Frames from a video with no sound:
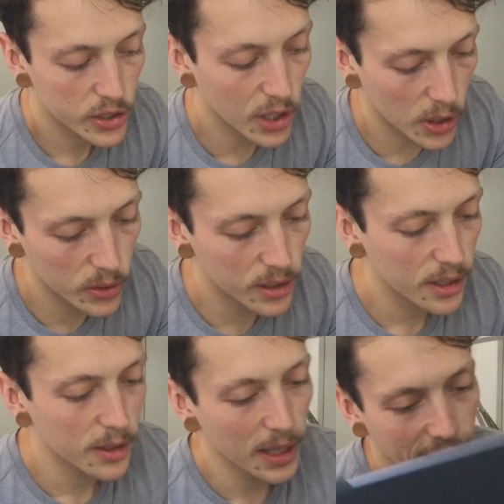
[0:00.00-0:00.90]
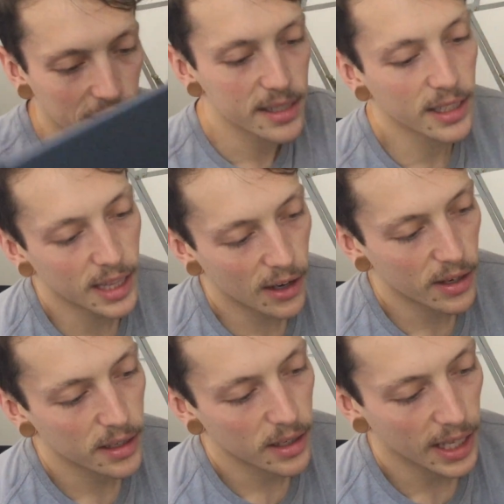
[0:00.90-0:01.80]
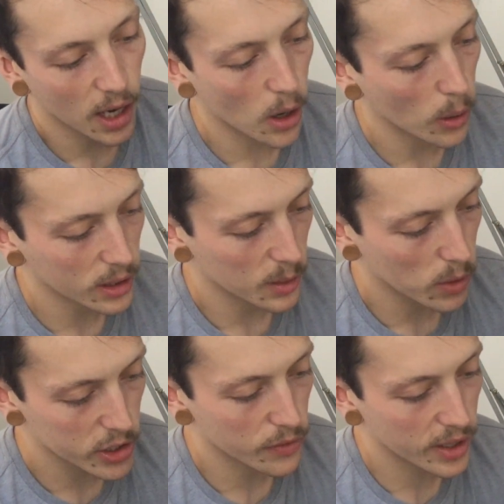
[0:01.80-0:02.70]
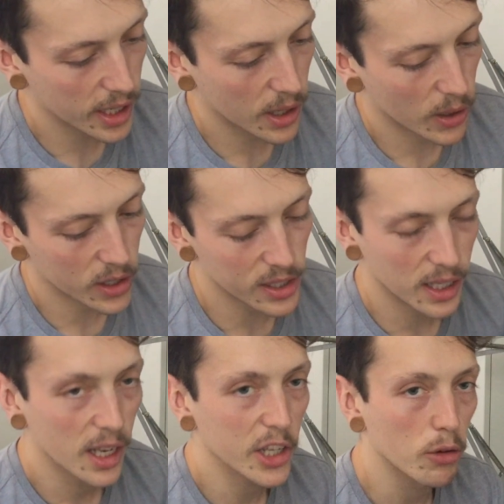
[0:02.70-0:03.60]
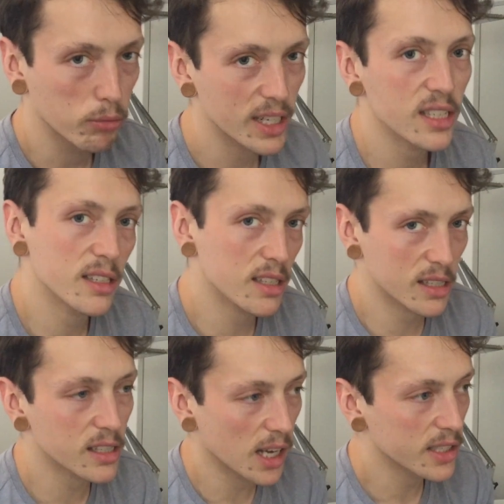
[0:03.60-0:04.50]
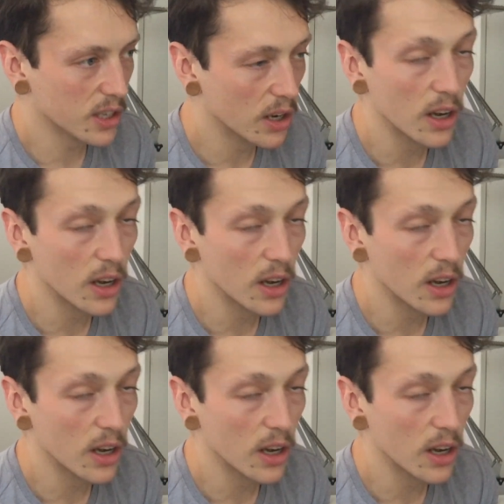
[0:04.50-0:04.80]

don't sit there and hold it and watch a video, because your wrists start to